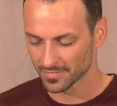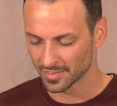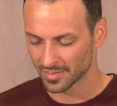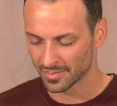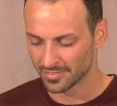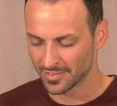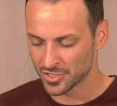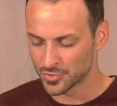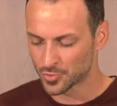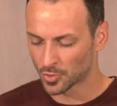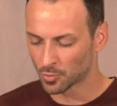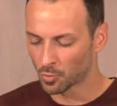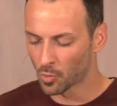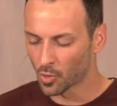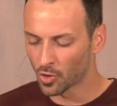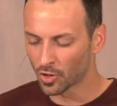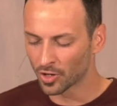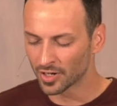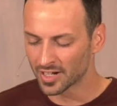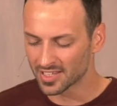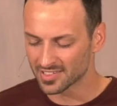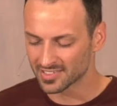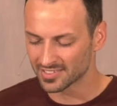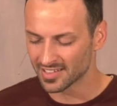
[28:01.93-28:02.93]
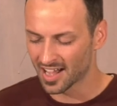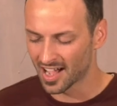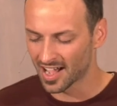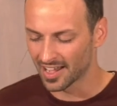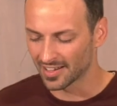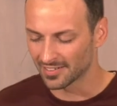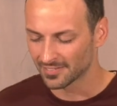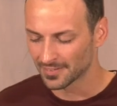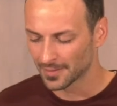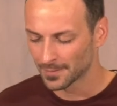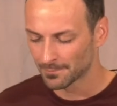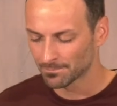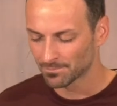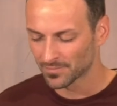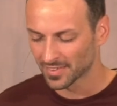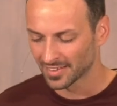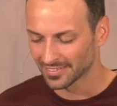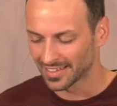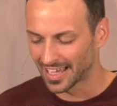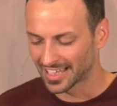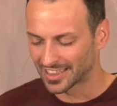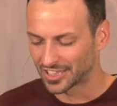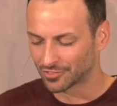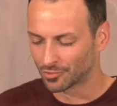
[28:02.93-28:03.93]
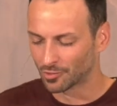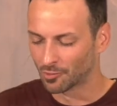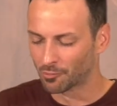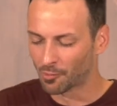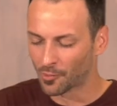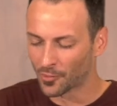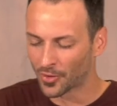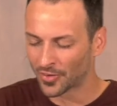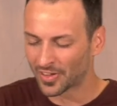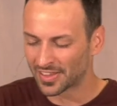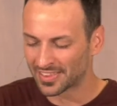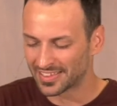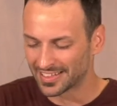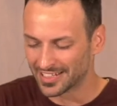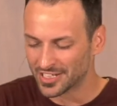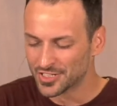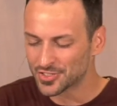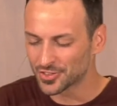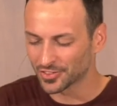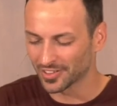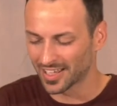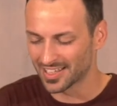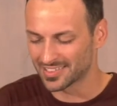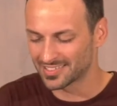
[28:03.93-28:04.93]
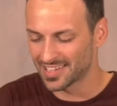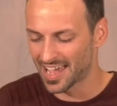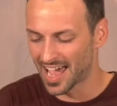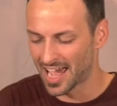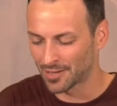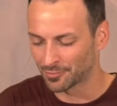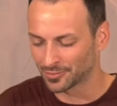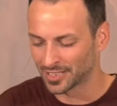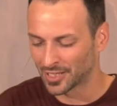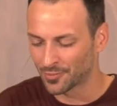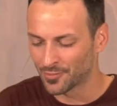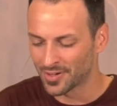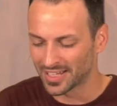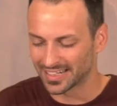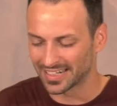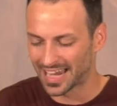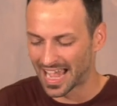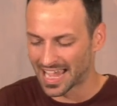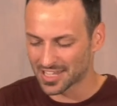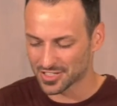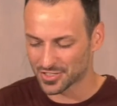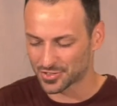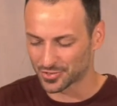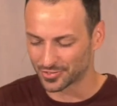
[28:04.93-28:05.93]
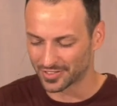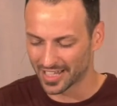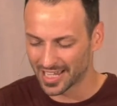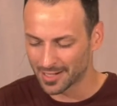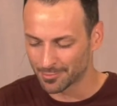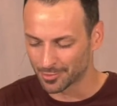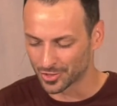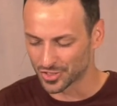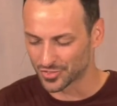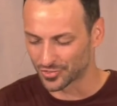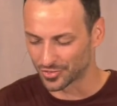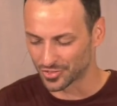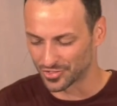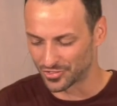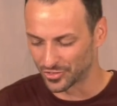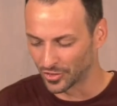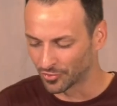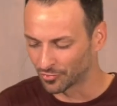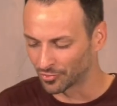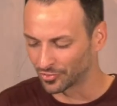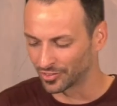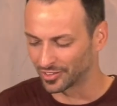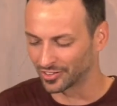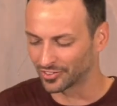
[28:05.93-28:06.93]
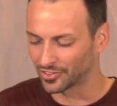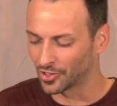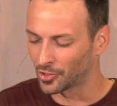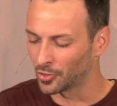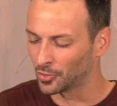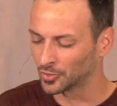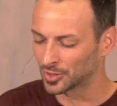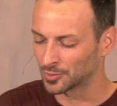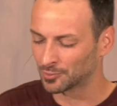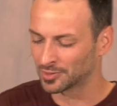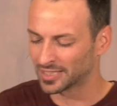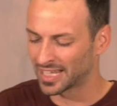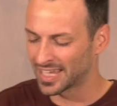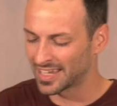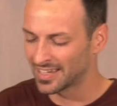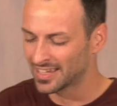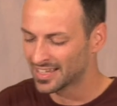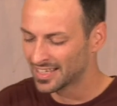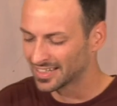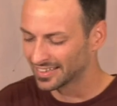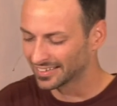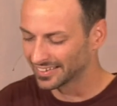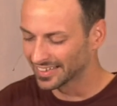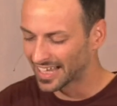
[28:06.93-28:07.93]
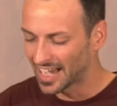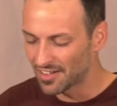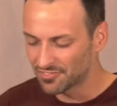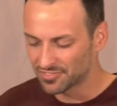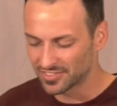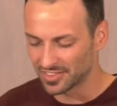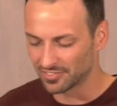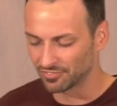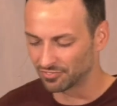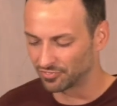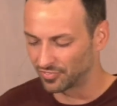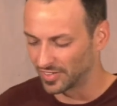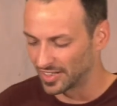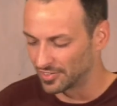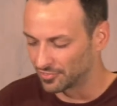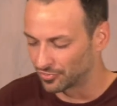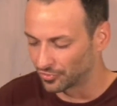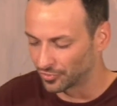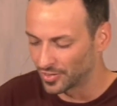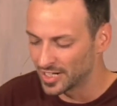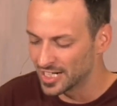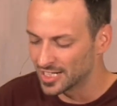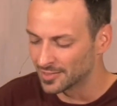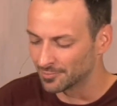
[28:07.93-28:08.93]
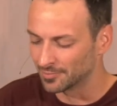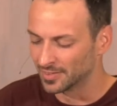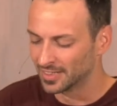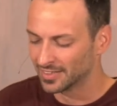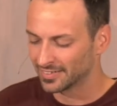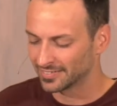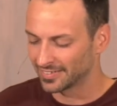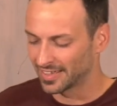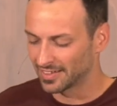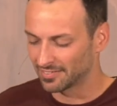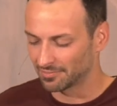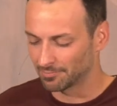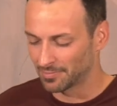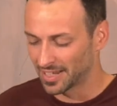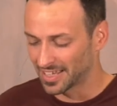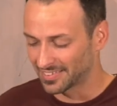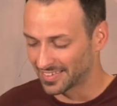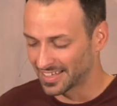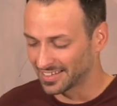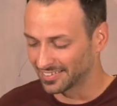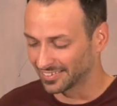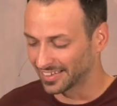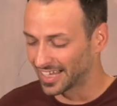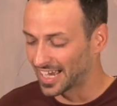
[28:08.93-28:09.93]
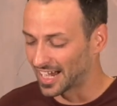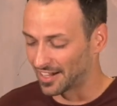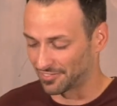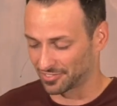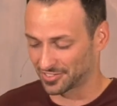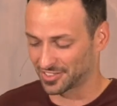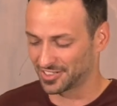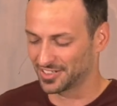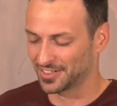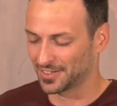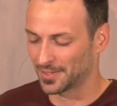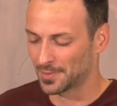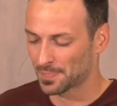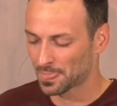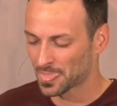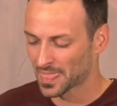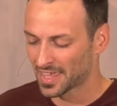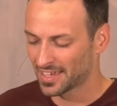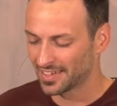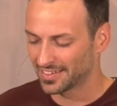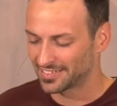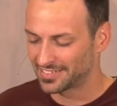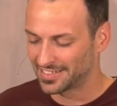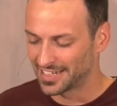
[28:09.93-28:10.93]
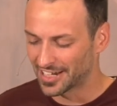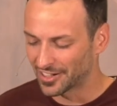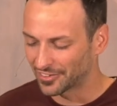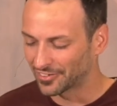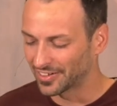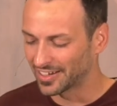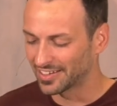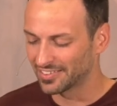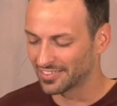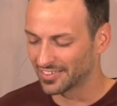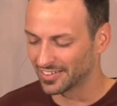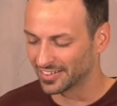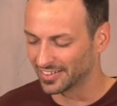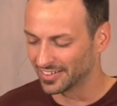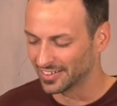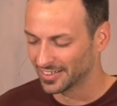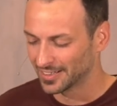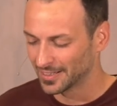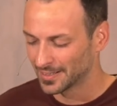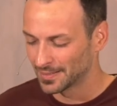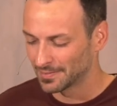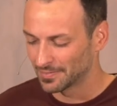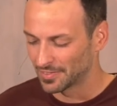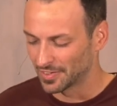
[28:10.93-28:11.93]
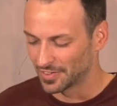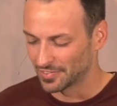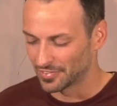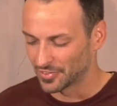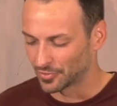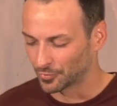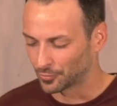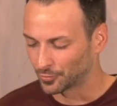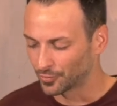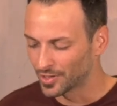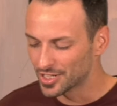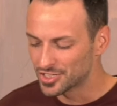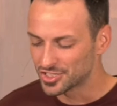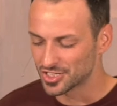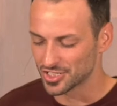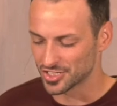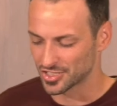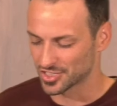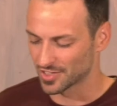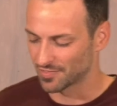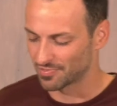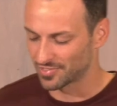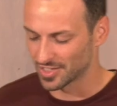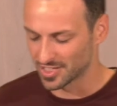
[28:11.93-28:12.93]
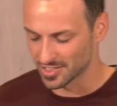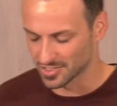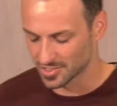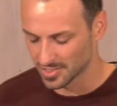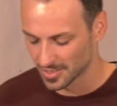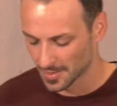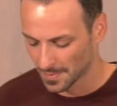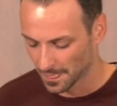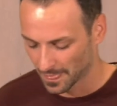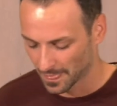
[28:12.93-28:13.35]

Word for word: This reward is not like the reward that the Israelites had when they went and asked their neighbors for silver and gold. And when they left in freedom, they left carrying the riches of this